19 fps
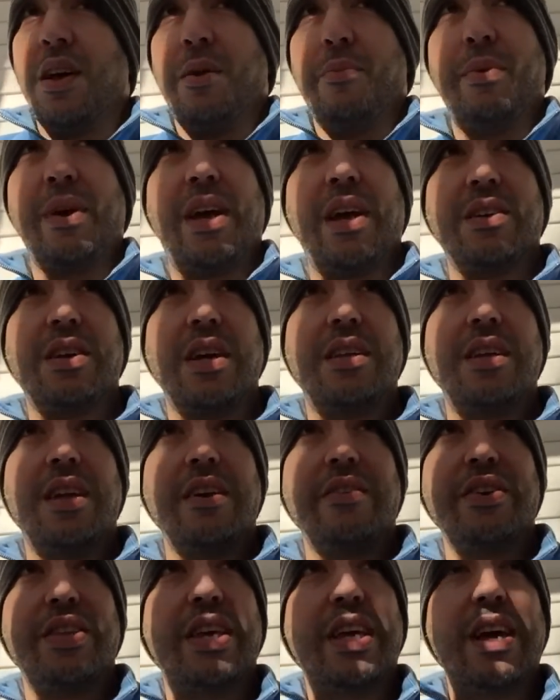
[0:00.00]
because I did
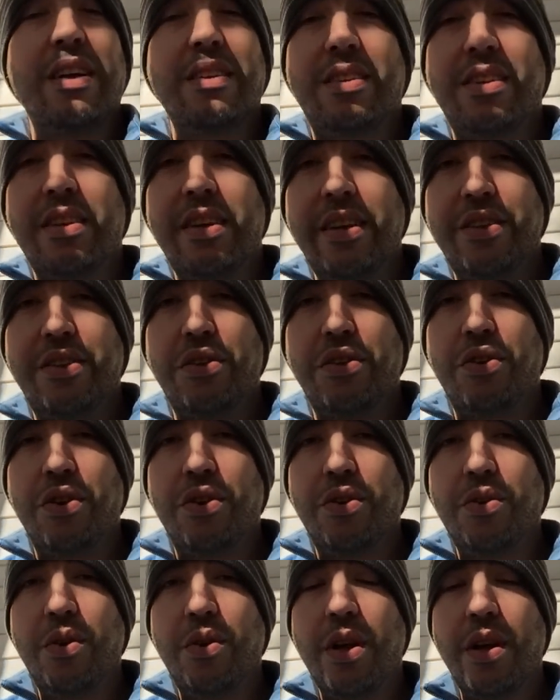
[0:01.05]
everything else I needed to
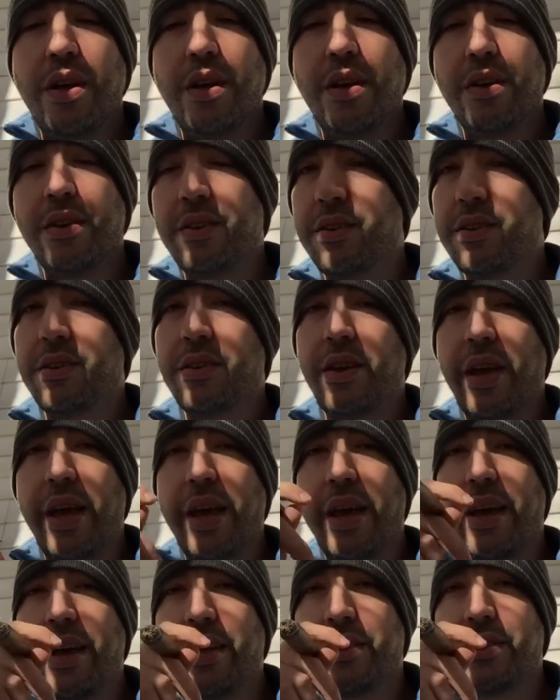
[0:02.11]
do,
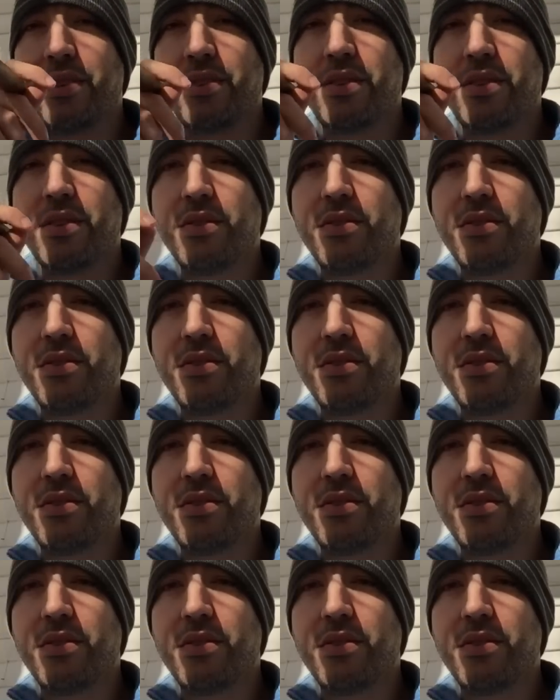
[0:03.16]
and